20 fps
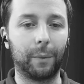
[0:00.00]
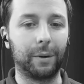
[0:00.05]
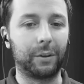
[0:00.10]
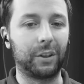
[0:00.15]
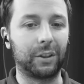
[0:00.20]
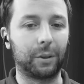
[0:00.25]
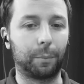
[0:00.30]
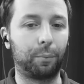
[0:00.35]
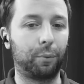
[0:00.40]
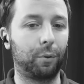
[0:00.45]

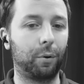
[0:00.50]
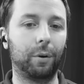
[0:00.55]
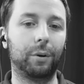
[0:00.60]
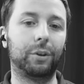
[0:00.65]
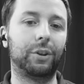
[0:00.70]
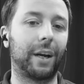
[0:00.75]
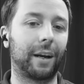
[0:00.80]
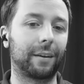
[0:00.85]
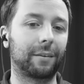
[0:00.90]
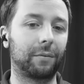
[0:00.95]
which is a
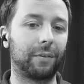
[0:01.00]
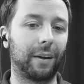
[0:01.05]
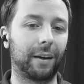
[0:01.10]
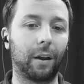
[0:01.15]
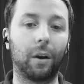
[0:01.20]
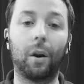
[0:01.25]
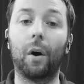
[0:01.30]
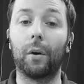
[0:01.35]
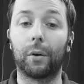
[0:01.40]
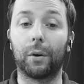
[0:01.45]
project I
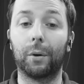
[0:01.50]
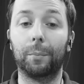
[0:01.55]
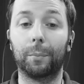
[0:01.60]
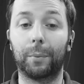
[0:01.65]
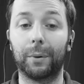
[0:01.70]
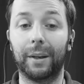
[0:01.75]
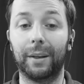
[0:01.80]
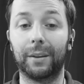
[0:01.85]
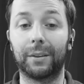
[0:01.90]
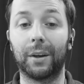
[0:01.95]
think a lot of
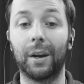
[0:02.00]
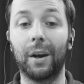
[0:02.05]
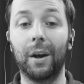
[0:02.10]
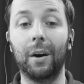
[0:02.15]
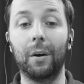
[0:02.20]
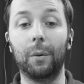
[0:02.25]
companies